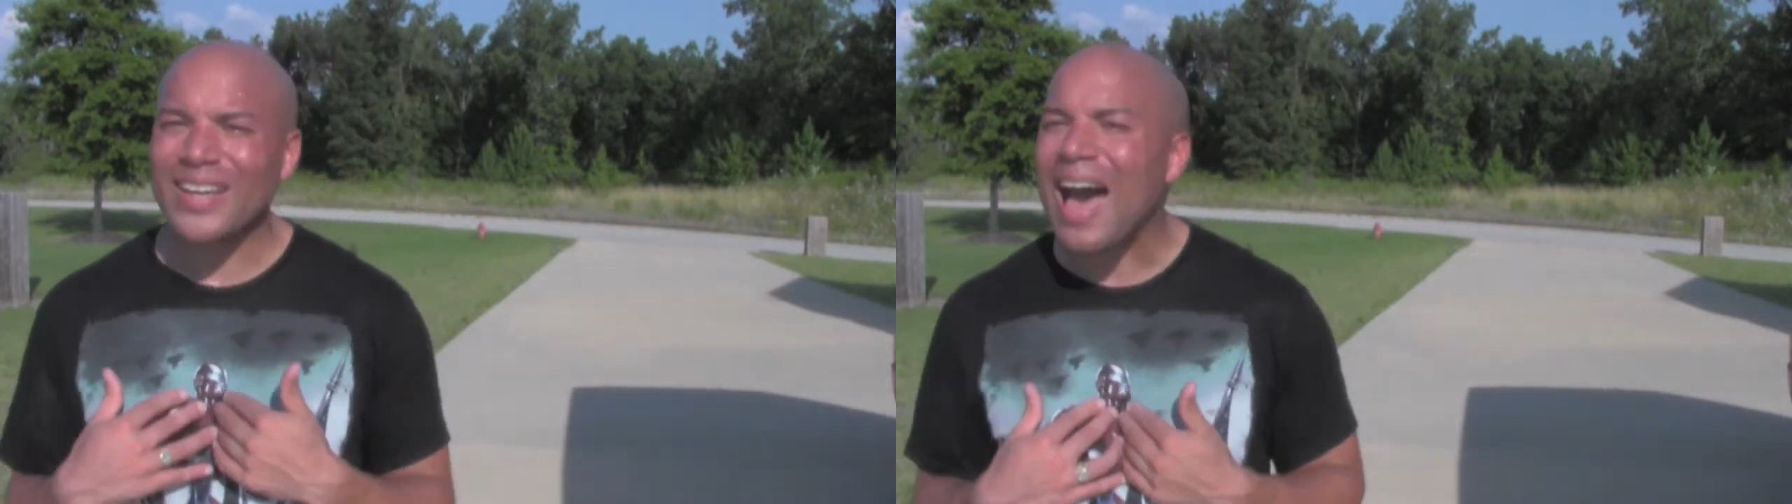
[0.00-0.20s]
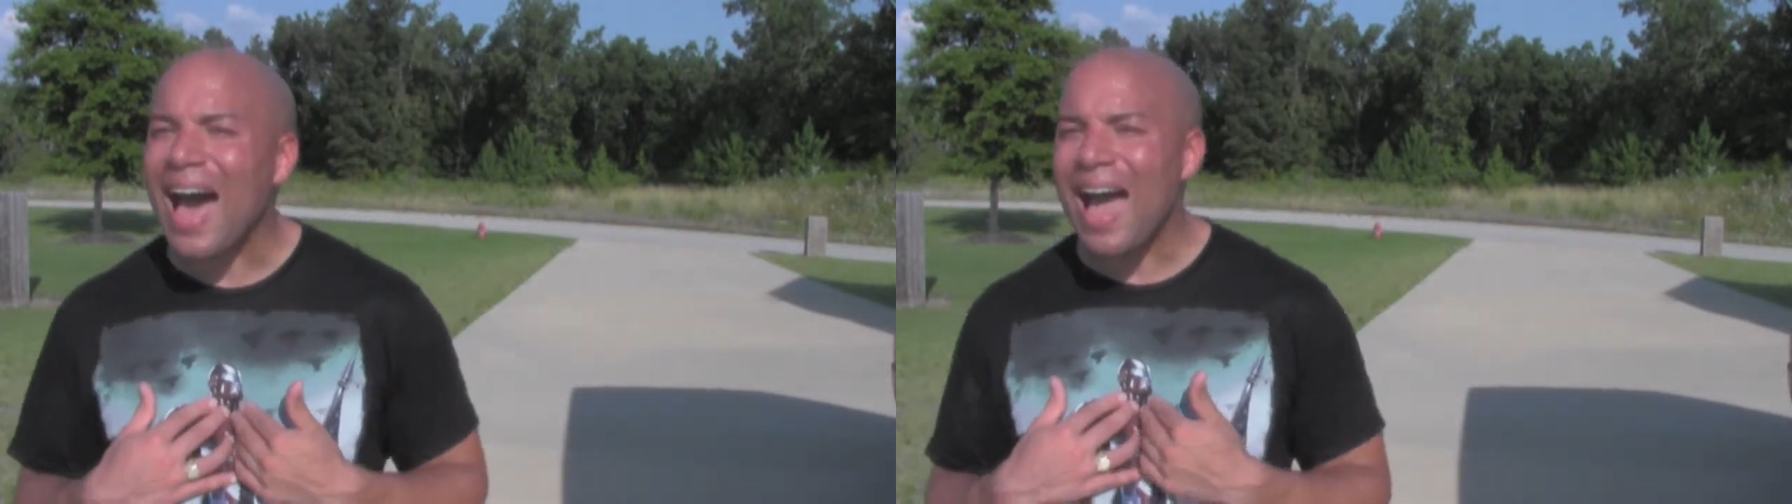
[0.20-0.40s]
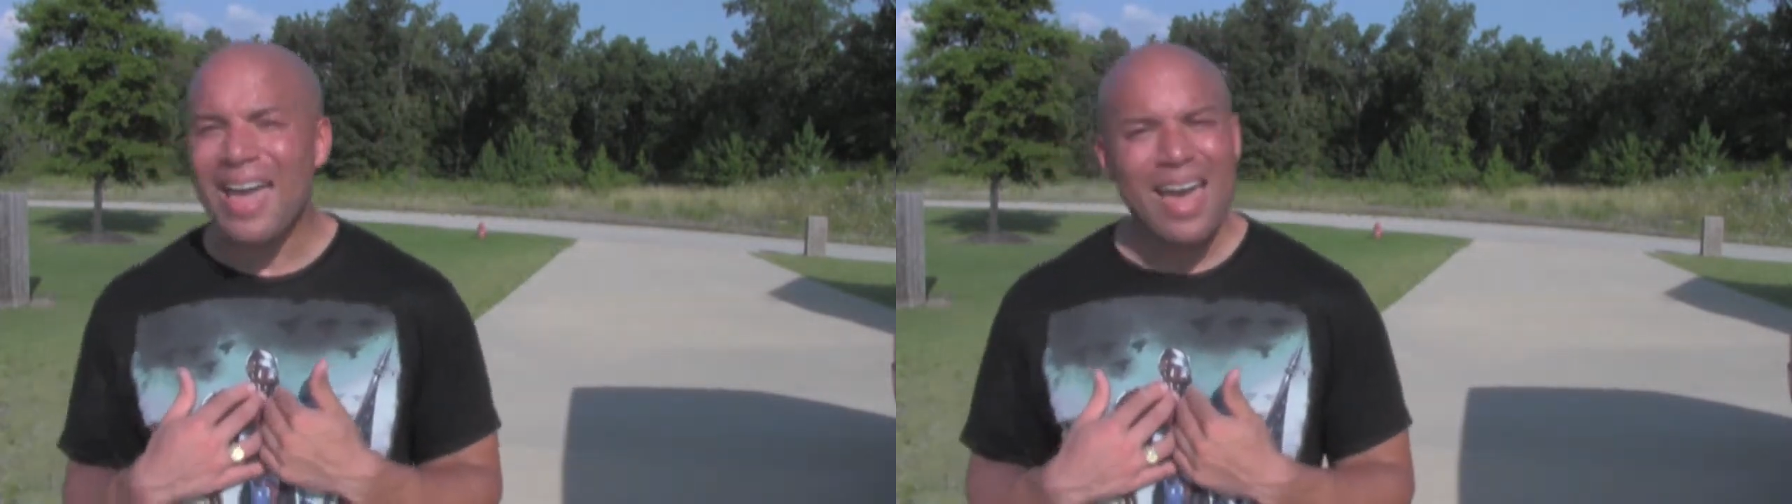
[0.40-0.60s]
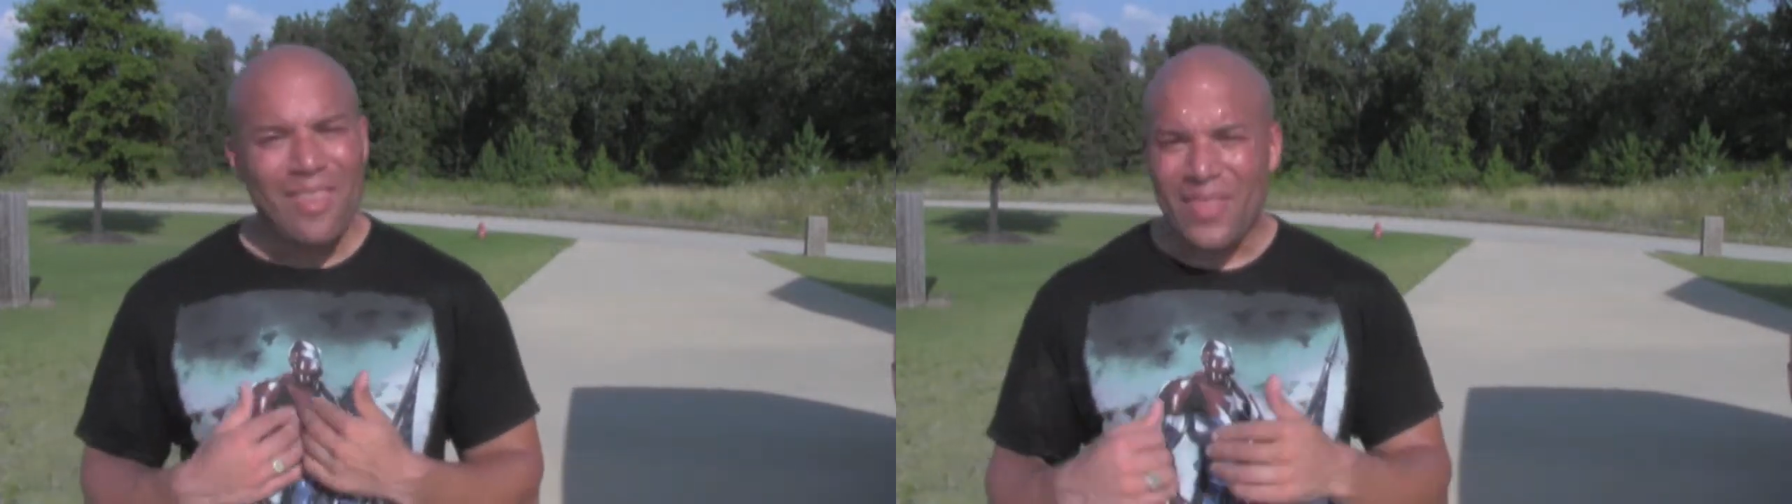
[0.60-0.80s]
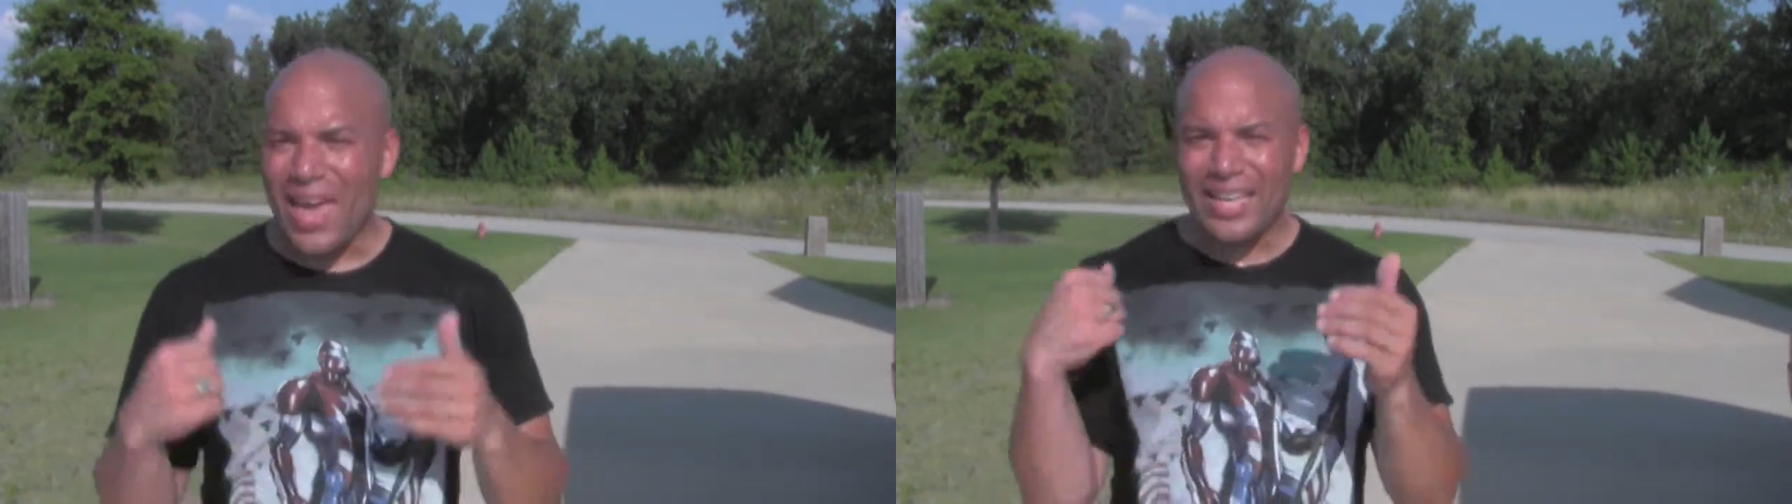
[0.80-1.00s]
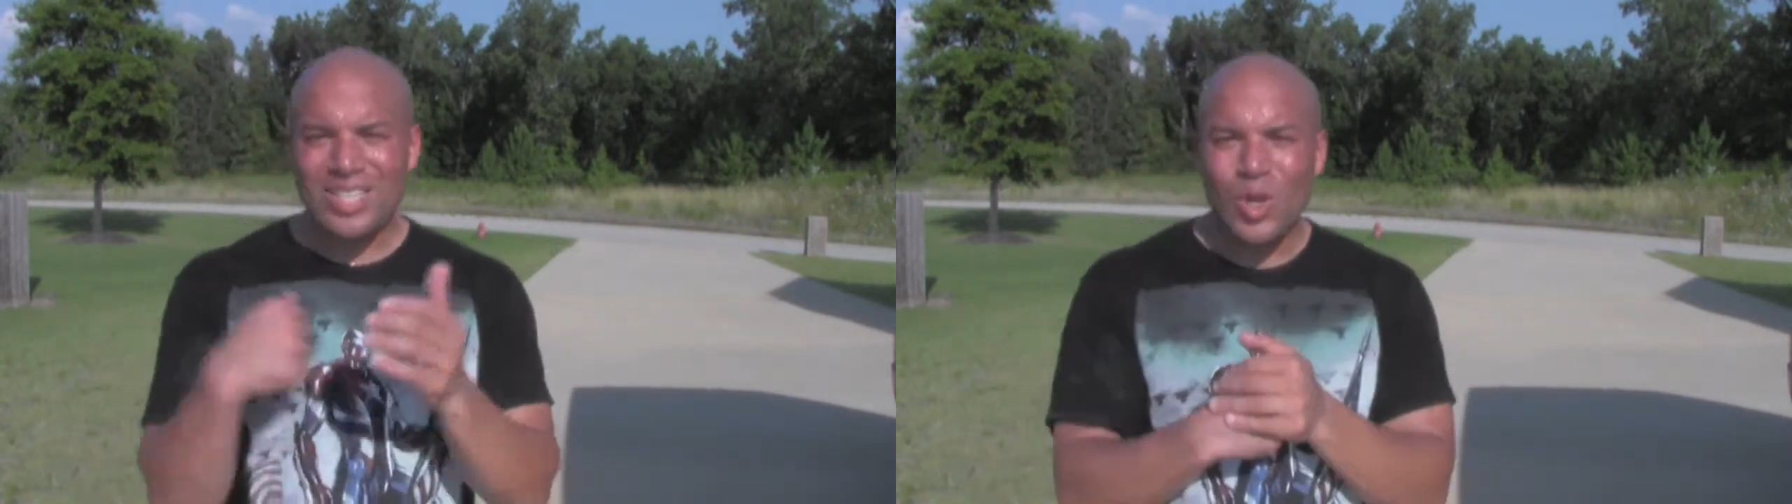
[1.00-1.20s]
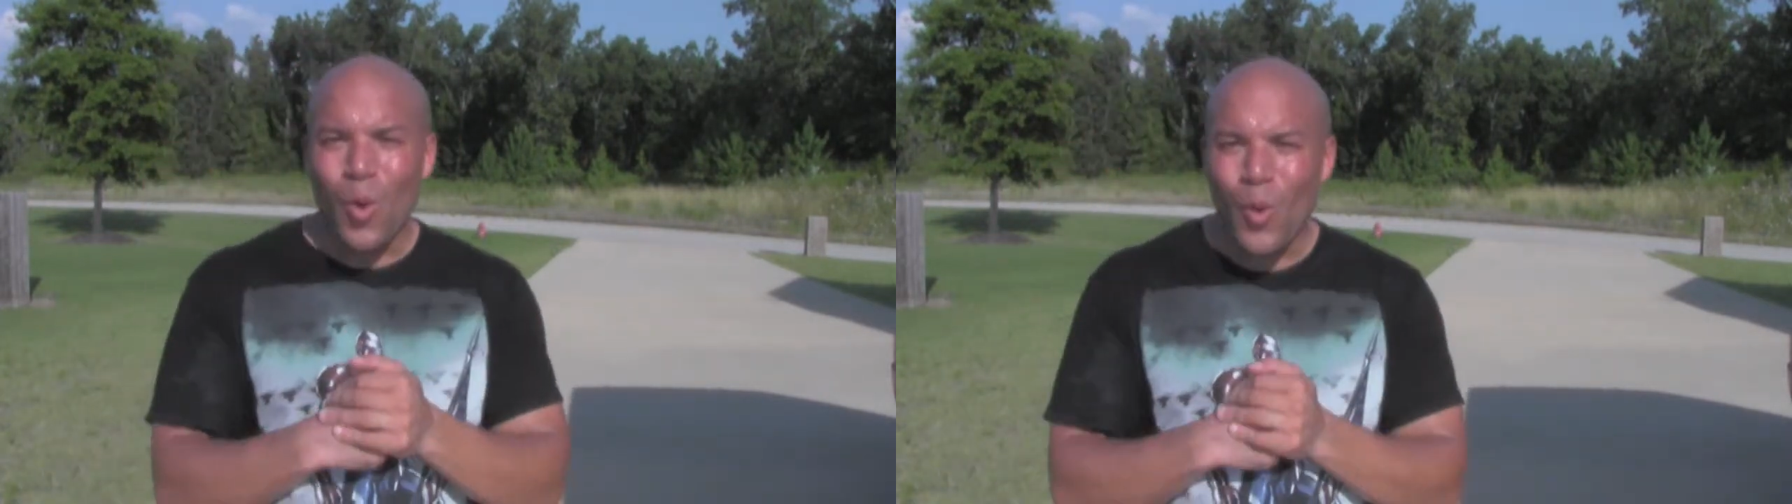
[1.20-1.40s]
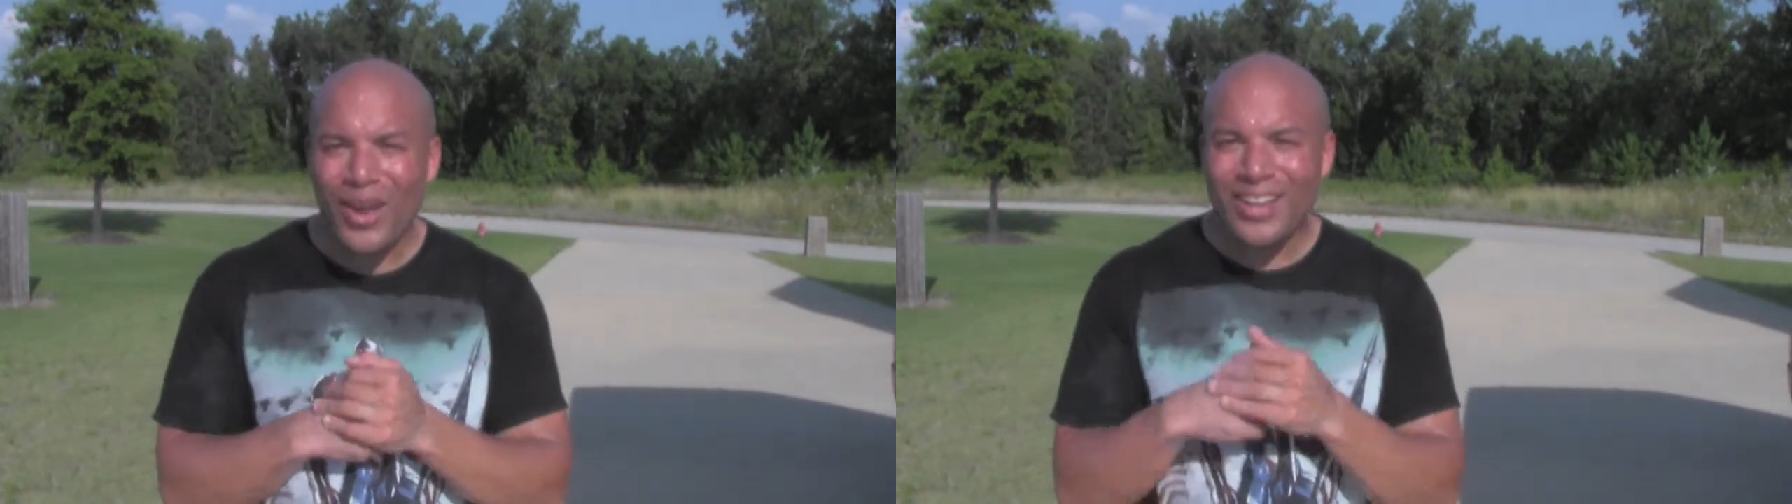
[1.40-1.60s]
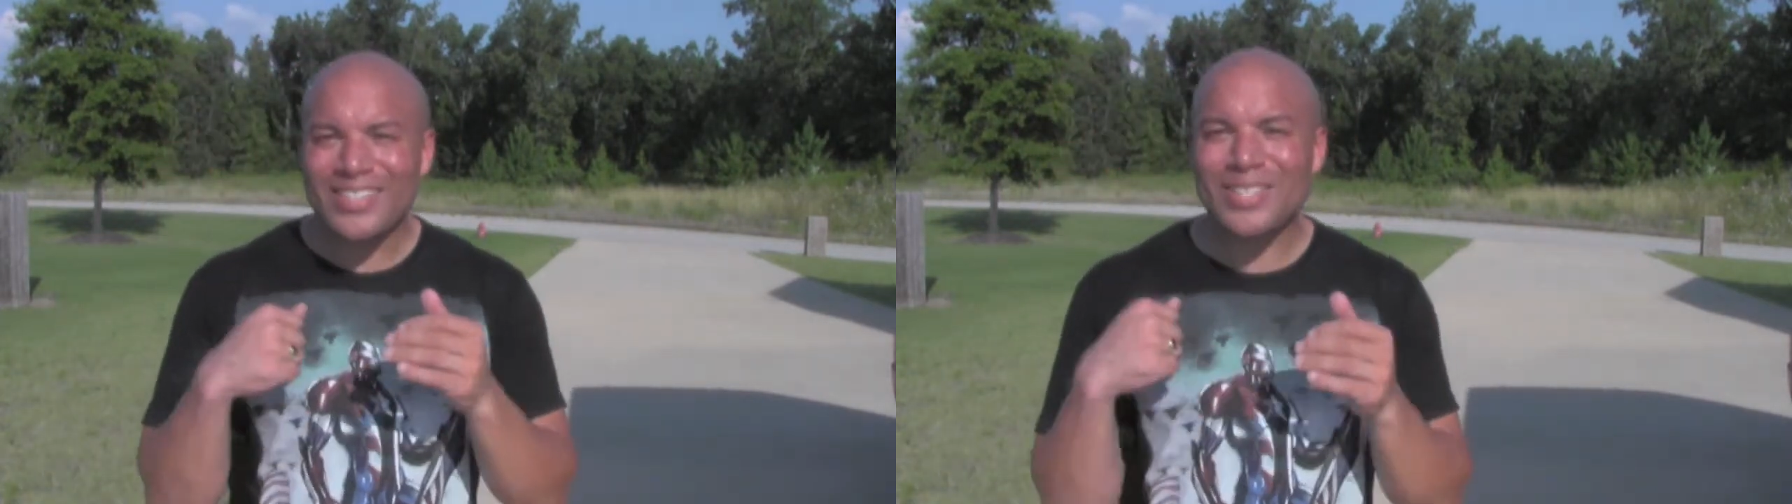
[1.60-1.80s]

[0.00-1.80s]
guy that is going